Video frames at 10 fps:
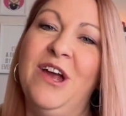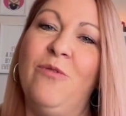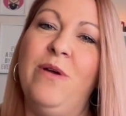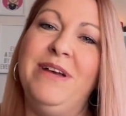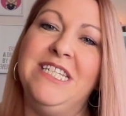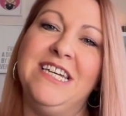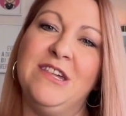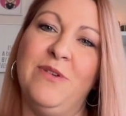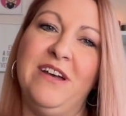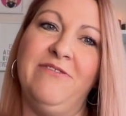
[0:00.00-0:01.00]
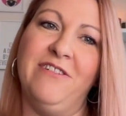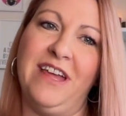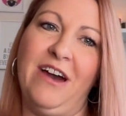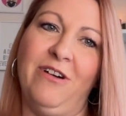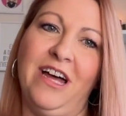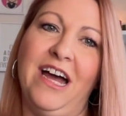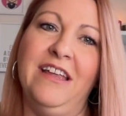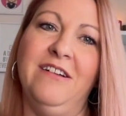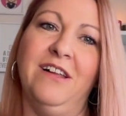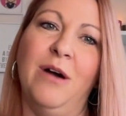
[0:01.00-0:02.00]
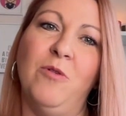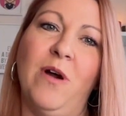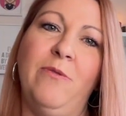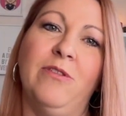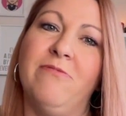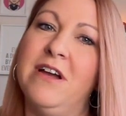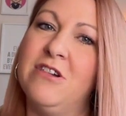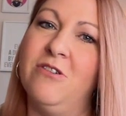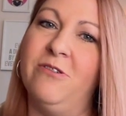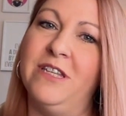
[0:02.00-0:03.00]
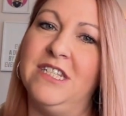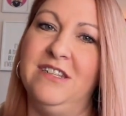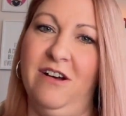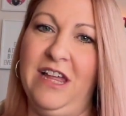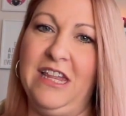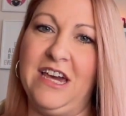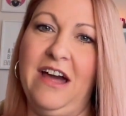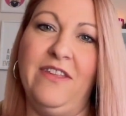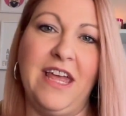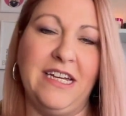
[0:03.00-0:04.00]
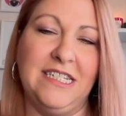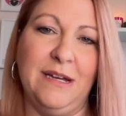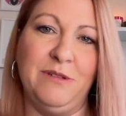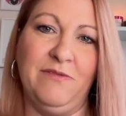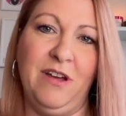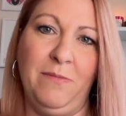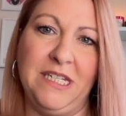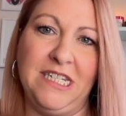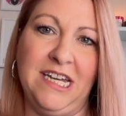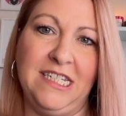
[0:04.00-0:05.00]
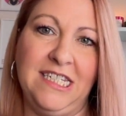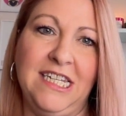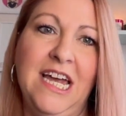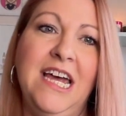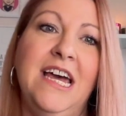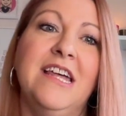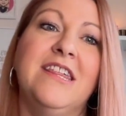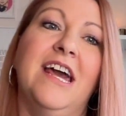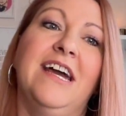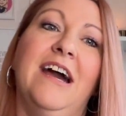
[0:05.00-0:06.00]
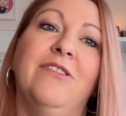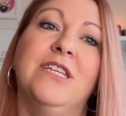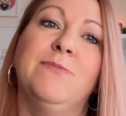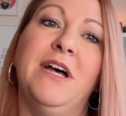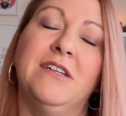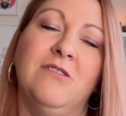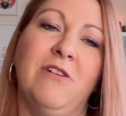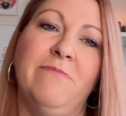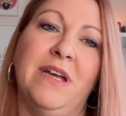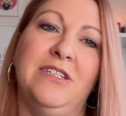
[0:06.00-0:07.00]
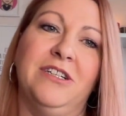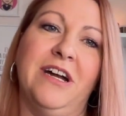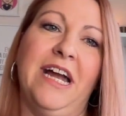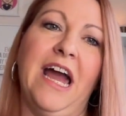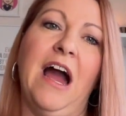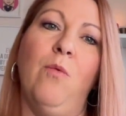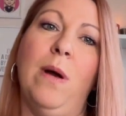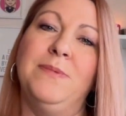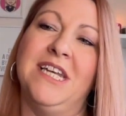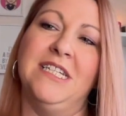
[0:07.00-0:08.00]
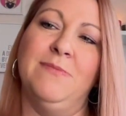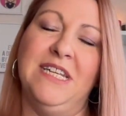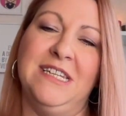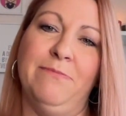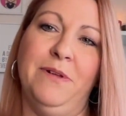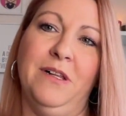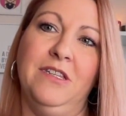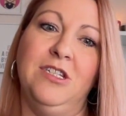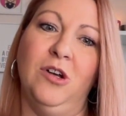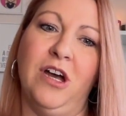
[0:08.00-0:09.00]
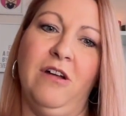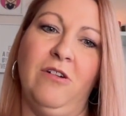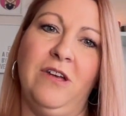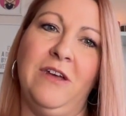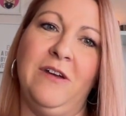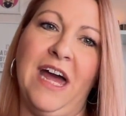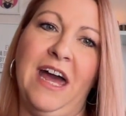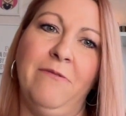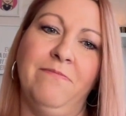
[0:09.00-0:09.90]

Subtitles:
We meet each week for an hour, and you'll come away with reassurance, knowledge, and the next steps for your business. Check out the Sparks group mentoring at websitesmadesimple.co.uk.